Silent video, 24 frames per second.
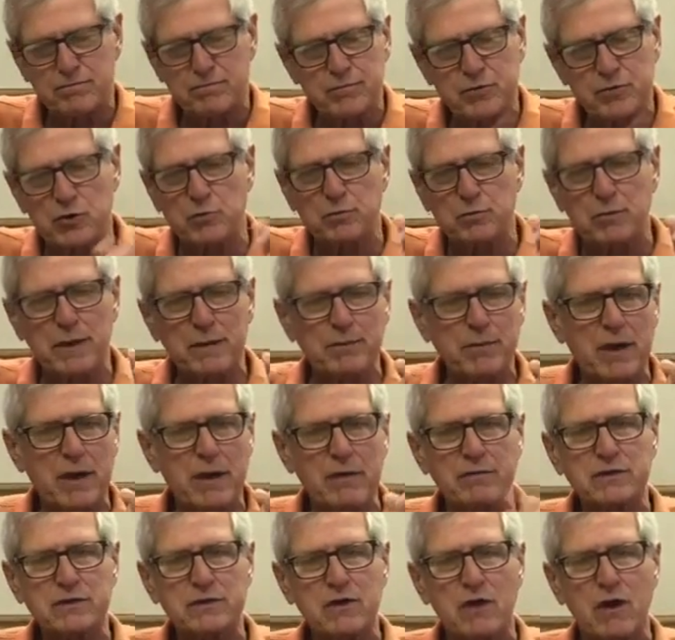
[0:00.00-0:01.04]
two people I
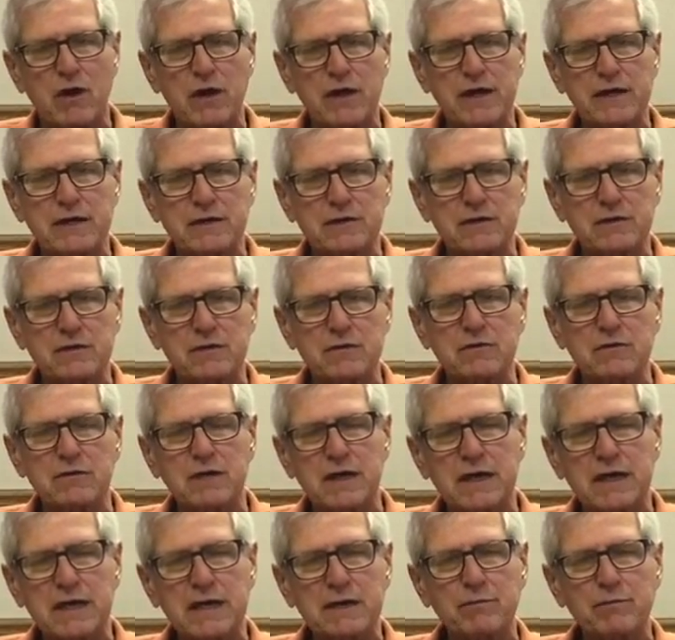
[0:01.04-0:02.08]
was talking to,
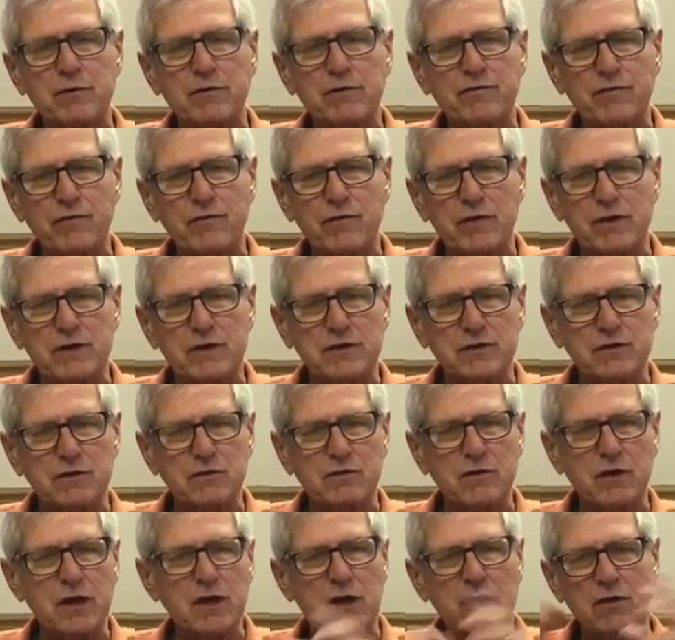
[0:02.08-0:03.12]
keep referring to,
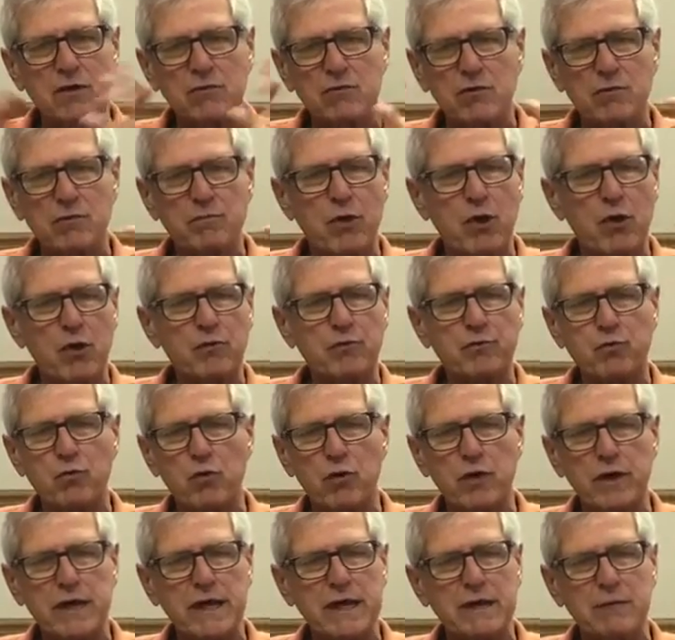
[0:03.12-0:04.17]
we're both
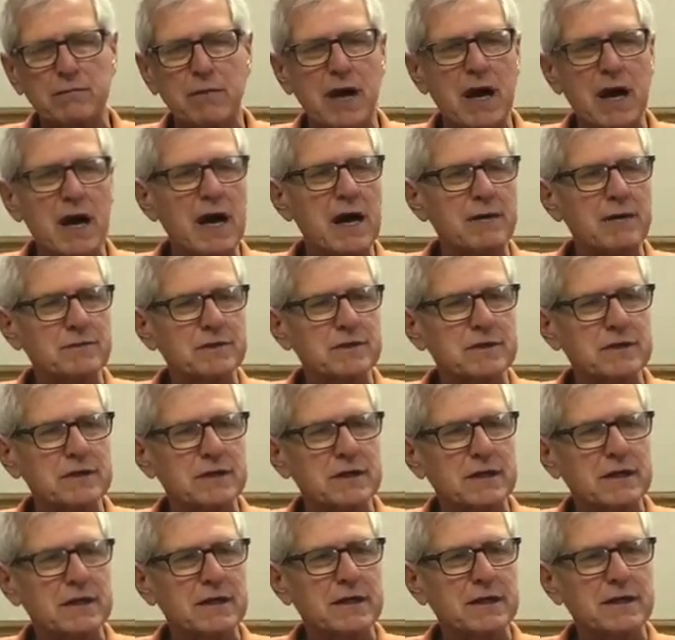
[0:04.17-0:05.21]
working moms,
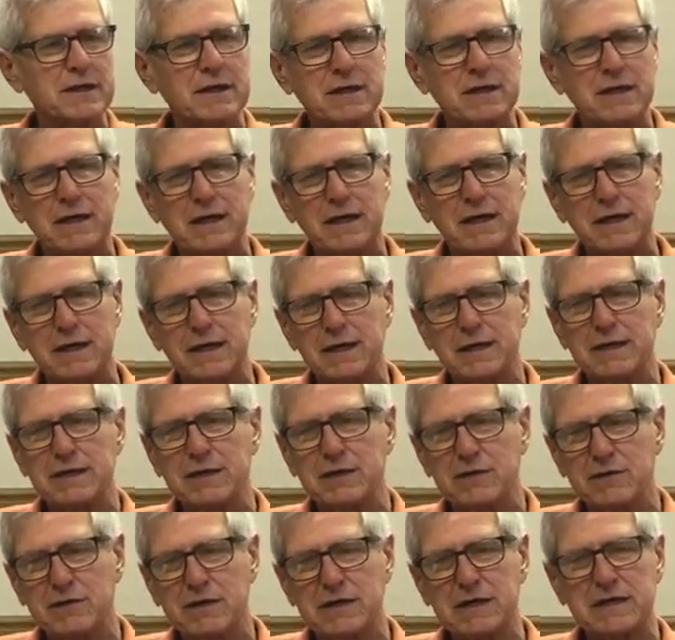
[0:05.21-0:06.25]
and
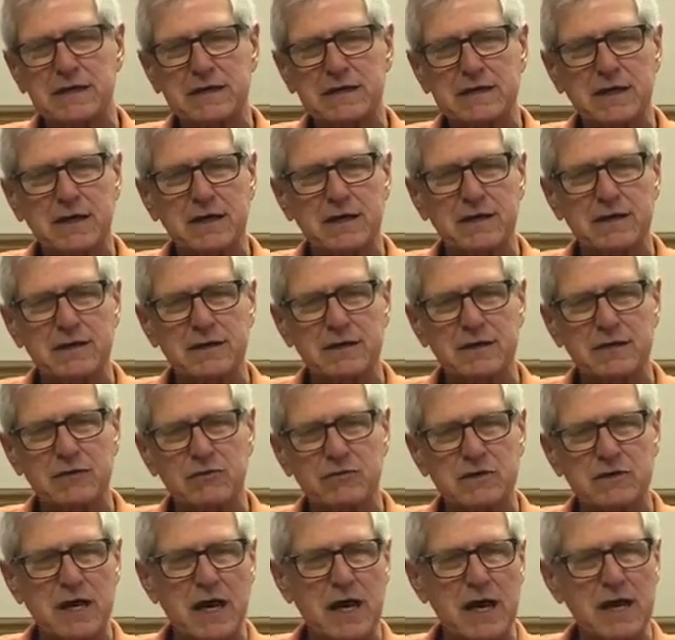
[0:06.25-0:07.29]
you get done, you're
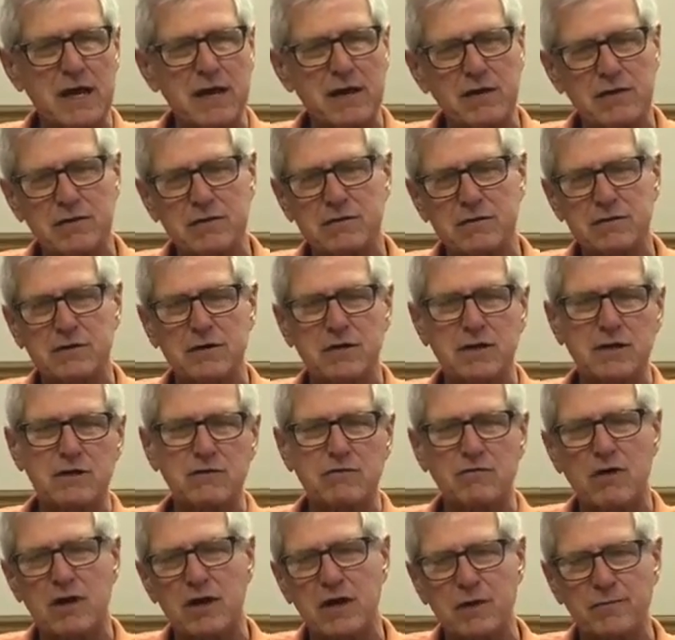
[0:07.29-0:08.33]
tired, you can
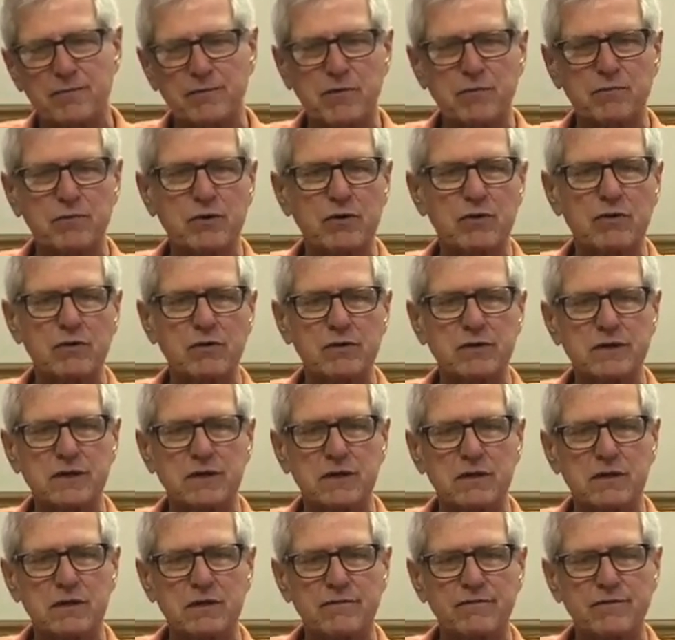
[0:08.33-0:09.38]
run up to Bueller's
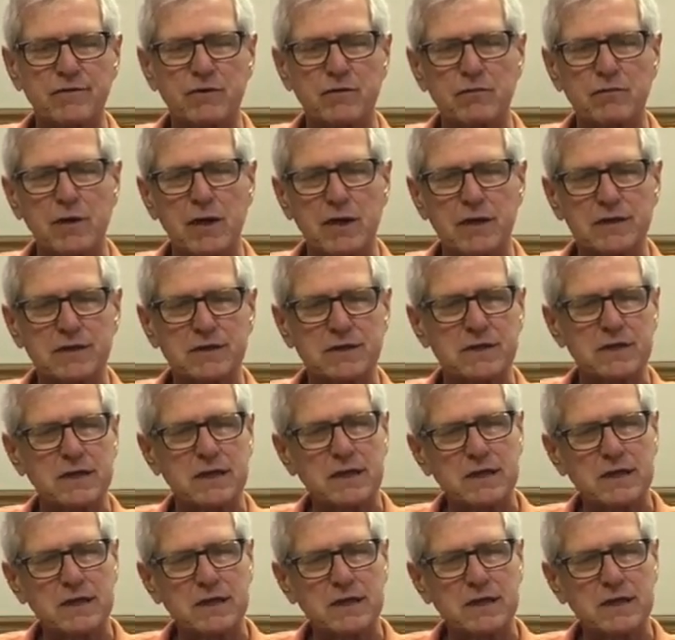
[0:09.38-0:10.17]
here in a few months,